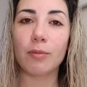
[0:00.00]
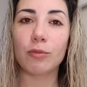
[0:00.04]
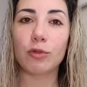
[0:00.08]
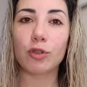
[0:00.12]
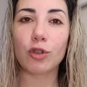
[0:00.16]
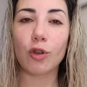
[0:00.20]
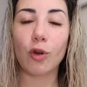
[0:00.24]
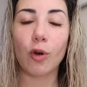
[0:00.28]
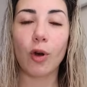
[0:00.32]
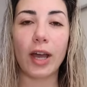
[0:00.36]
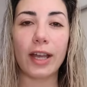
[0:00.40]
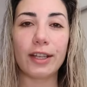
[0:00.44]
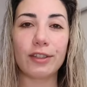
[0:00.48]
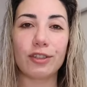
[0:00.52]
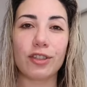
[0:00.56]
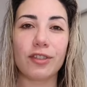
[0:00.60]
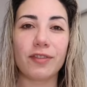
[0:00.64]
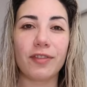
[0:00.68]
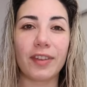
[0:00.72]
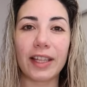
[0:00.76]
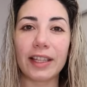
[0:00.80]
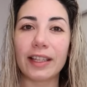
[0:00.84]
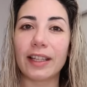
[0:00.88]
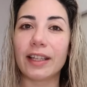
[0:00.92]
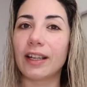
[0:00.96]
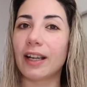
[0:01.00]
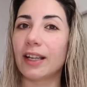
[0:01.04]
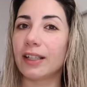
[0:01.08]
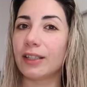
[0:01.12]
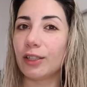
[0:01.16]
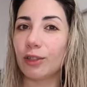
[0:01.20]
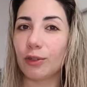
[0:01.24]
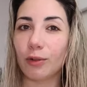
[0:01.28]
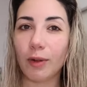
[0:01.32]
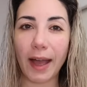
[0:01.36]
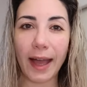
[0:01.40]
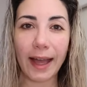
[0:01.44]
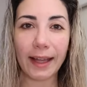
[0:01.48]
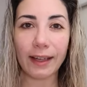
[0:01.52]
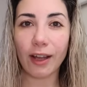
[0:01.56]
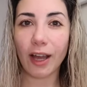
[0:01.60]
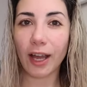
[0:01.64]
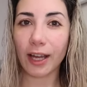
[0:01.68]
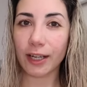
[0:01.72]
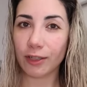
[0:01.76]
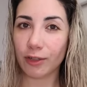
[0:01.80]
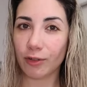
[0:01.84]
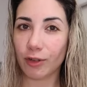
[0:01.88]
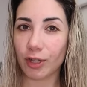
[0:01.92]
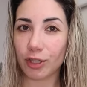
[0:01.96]
so I just felt like I need to add
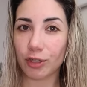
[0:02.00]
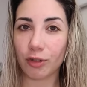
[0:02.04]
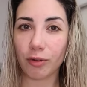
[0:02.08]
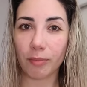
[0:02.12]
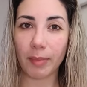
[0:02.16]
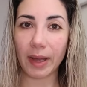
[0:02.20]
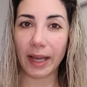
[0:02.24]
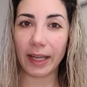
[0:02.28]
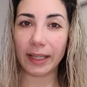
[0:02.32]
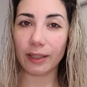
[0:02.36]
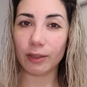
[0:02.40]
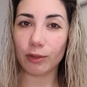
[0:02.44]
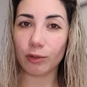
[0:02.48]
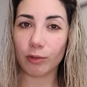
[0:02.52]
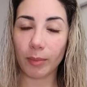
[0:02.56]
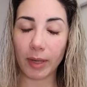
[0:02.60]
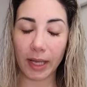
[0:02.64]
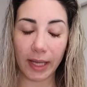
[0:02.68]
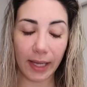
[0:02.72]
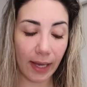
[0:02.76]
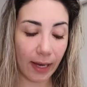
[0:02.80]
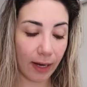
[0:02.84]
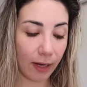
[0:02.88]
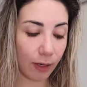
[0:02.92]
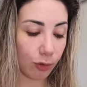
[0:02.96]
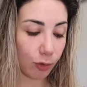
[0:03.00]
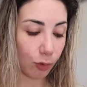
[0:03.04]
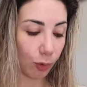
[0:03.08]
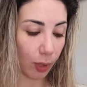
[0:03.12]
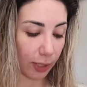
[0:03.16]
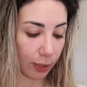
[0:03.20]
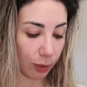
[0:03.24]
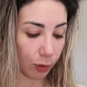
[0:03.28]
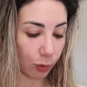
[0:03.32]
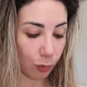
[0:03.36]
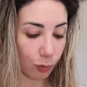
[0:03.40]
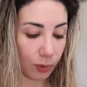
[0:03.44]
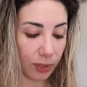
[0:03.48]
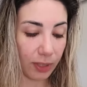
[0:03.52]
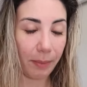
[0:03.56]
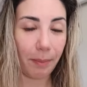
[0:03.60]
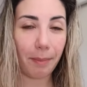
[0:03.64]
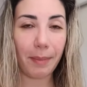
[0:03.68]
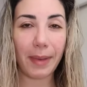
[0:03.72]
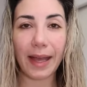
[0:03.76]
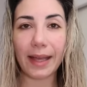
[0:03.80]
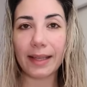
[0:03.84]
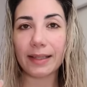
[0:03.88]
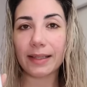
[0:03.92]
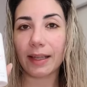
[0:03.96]
hydration back into my hair, so I used the
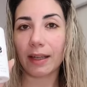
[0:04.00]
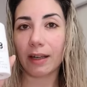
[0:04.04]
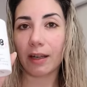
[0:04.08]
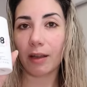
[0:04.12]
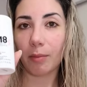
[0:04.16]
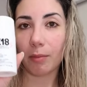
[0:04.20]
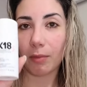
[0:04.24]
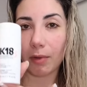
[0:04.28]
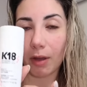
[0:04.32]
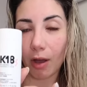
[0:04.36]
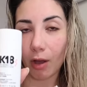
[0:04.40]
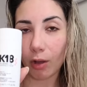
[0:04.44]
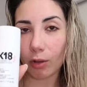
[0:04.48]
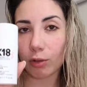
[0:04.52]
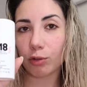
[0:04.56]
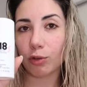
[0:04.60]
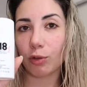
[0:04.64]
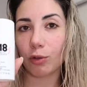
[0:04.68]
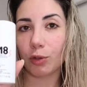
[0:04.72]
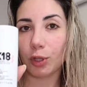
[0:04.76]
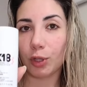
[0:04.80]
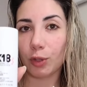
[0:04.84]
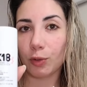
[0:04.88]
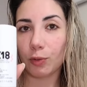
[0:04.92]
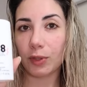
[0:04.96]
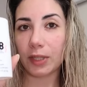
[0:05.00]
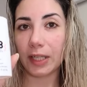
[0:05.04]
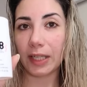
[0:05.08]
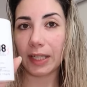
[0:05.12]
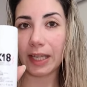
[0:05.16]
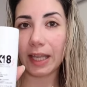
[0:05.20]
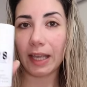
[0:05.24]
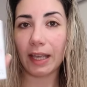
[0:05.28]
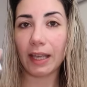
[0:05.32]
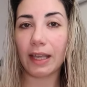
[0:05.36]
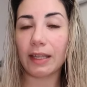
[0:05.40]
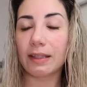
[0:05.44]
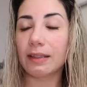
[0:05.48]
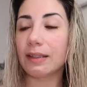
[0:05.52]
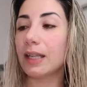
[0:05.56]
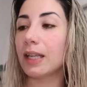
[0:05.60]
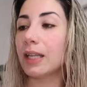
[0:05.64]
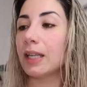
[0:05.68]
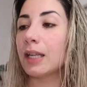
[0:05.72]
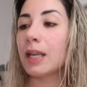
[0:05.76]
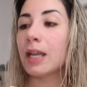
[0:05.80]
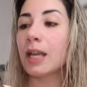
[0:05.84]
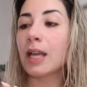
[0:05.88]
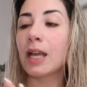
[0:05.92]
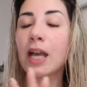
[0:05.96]
mask. And I also used the
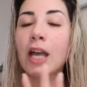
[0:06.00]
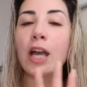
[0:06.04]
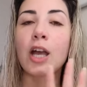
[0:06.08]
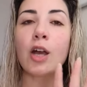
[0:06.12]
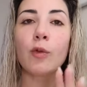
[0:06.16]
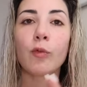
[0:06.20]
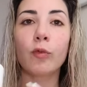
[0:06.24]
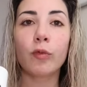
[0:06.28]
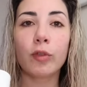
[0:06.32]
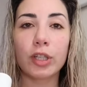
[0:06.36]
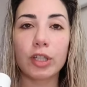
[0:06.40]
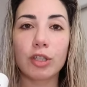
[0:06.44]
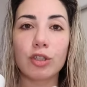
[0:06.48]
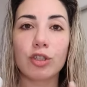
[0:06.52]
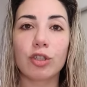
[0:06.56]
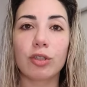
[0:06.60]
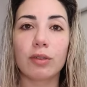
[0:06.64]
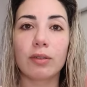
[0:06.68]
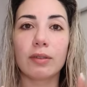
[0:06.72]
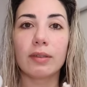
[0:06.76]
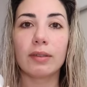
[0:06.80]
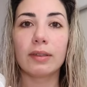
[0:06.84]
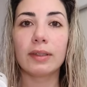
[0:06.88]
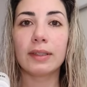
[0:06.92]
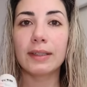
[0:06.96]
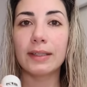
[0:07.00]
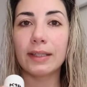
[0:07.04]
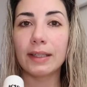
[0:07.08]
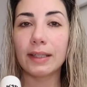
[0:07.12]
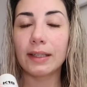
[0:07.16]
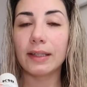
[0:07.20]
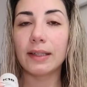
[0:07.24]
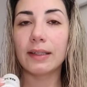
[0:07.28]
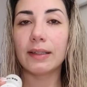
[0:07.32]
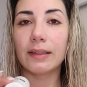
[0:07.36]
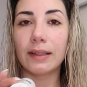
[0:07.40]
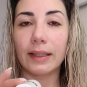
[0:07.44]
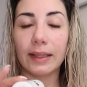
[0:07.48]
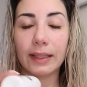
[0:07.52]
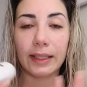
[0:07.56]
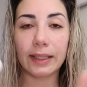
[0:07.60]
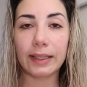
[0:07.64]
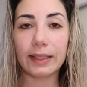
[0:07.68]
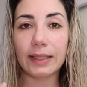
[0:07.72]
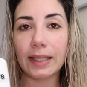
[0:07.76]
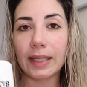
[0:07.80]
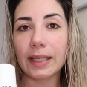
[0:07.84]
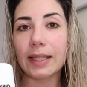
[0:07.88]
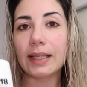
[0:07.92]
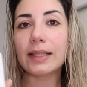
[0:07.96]
K18, which
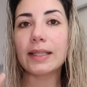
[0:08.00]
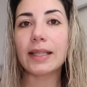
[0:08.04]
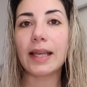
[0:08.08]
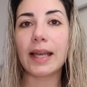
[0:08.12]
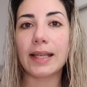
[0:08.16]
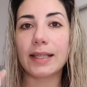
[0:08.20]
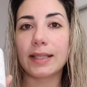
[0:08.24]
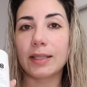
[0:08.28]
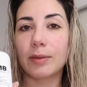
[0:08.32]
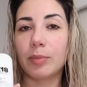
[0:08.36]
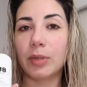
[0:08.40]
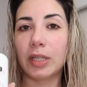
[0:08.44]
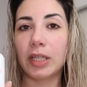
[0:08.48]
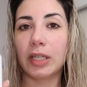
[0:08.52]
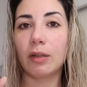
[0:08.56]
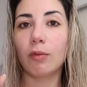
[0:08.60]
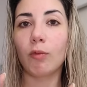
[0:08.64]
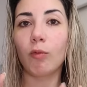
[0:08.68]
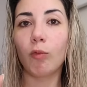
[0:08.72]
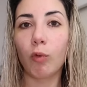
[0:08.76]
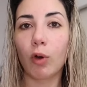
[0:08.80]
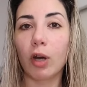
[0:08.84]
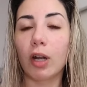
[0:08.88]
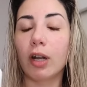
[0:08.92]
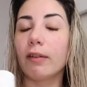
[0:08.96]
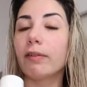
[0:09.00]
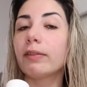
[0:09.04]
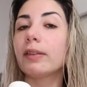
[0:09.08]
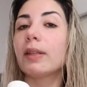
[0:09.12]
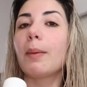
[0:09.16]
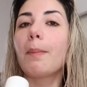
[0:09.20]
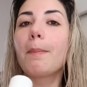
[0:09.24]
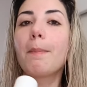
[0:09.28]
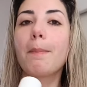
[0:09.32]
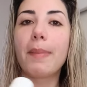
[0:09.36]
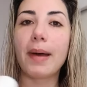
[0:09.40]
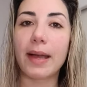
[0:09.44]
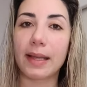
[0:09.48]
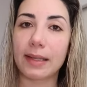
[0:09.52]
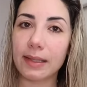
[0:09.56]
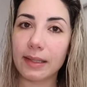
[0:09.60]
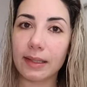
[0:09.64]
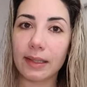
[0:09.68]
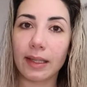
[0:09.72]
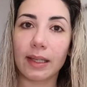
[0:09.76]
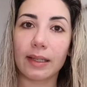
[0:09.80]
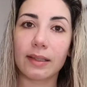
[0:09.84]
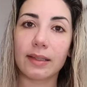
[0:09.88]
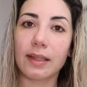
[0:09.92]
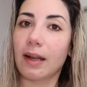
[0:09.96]
this has been one of the best
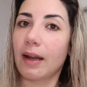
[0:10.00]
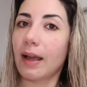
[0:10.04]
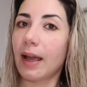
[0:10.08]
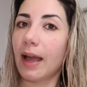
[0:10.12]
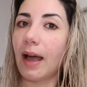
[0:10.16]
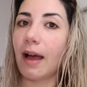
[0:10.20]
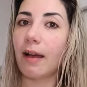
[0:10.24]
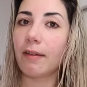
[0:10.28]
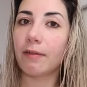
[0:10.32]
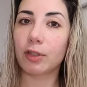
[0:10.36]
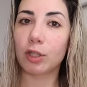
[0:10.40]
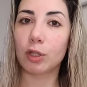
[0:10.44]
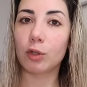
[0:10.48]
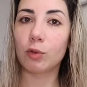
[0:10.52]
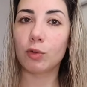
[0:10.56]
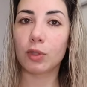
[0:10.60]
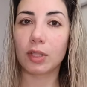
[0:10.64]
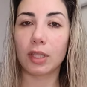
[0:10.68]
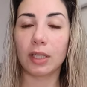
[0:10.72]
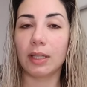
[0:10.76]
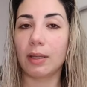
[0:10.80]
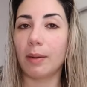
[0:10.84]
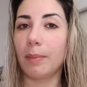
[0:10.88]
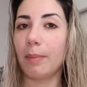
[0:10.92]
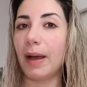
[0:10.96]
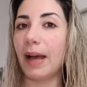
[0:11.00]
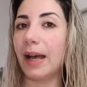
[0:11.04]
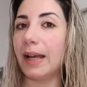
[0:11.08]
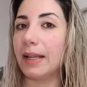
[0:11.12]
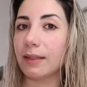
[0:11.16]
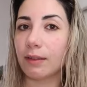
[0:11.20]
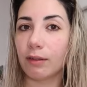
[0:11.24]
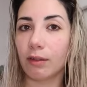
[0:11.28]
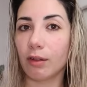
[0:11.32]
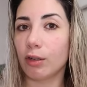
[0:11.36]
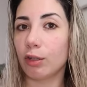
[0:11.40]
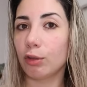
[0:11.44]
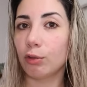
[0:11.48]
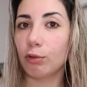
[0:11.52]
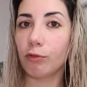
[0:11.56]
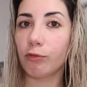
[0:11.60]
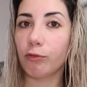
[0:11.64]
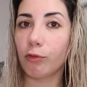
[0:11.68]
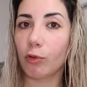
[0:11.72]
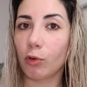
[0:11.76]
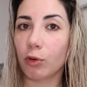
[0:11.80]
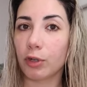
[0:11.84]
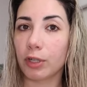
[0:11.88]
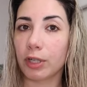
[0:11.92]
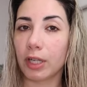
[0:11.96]
things that I have used in the past 3 to
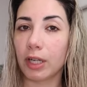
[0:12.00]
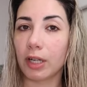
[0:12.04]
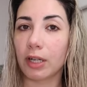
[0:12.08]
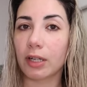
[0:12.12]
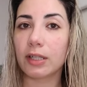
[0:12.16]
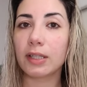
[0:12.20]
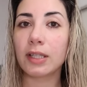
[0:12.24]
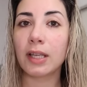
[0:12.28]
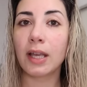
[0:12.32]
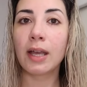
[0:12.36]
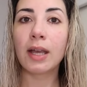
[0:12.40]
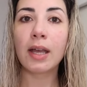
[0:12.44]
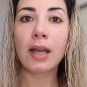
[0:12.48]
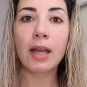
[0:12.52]
4 years